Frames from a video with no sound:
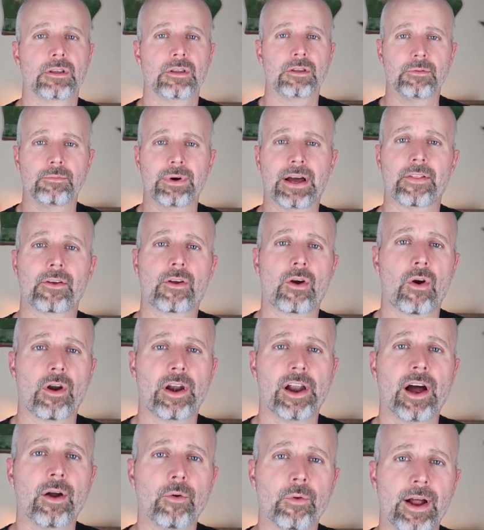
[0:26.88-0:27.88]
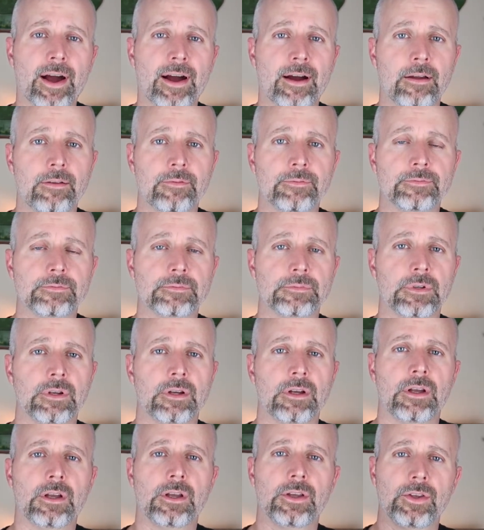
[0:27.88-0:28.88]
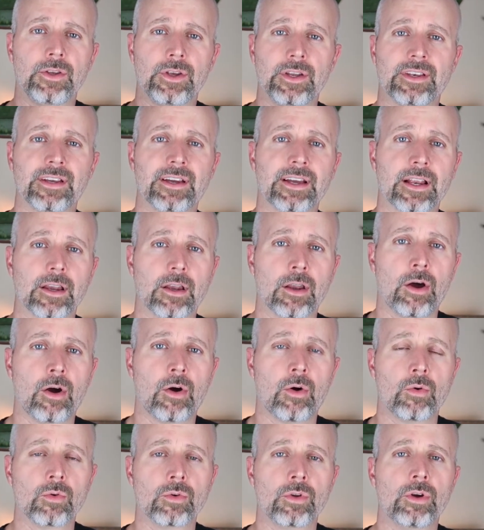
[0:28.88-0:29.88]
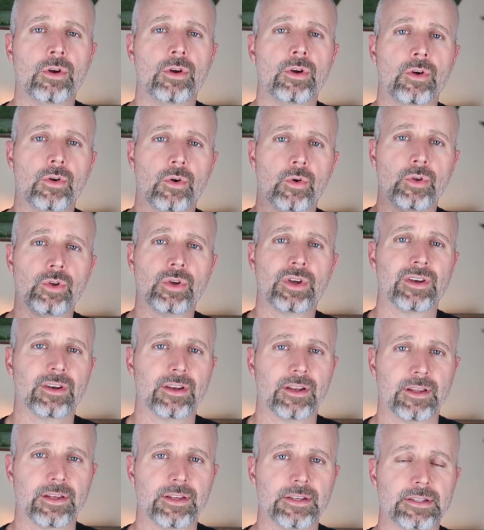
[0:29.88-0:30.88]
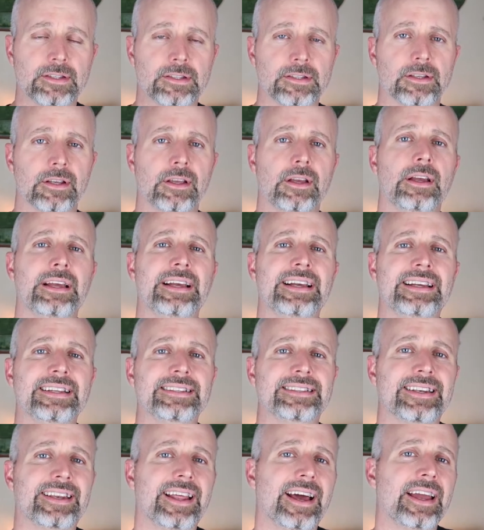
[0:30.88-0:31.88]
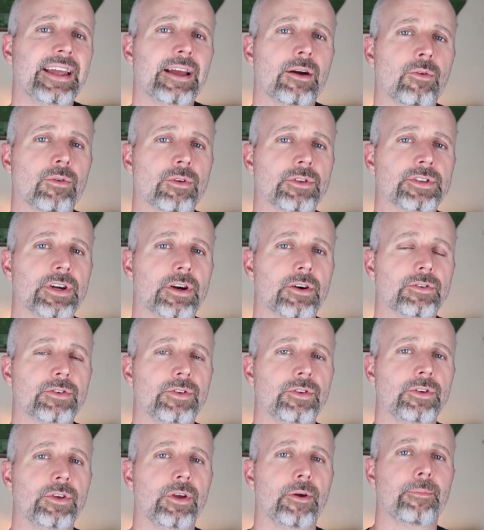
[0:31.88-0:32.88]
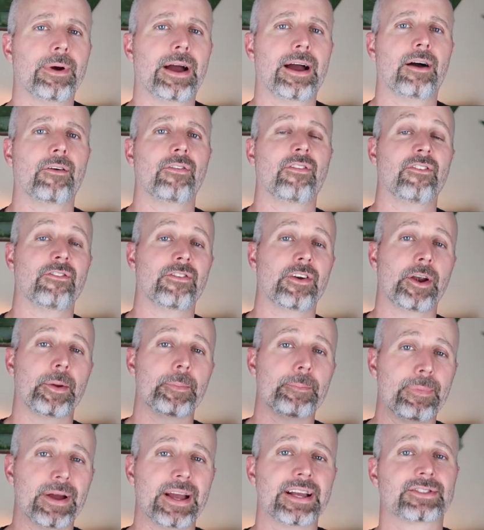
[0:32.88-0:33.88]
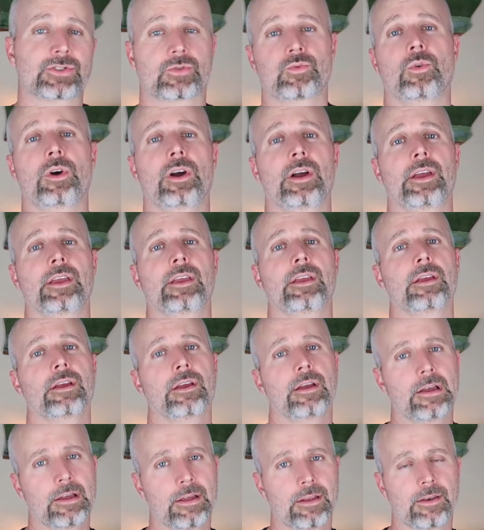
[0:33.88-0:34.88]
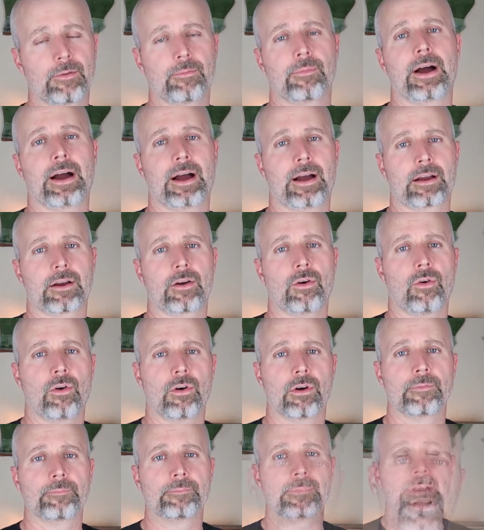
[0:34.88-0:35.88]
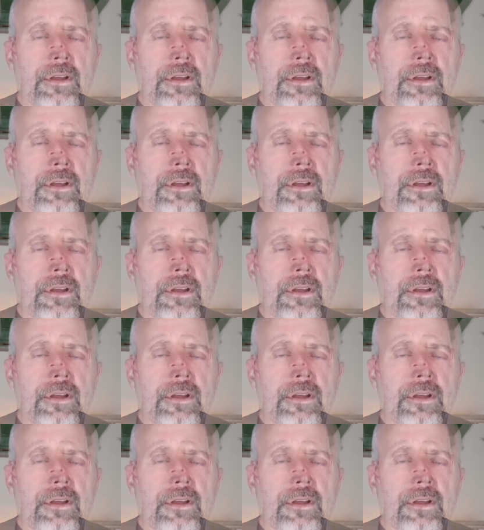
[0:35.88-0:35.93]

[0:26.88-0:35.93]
You can buy the car outright, you can take a loan, or you can lease. Today I want to talk to you about the very best way to buy a car.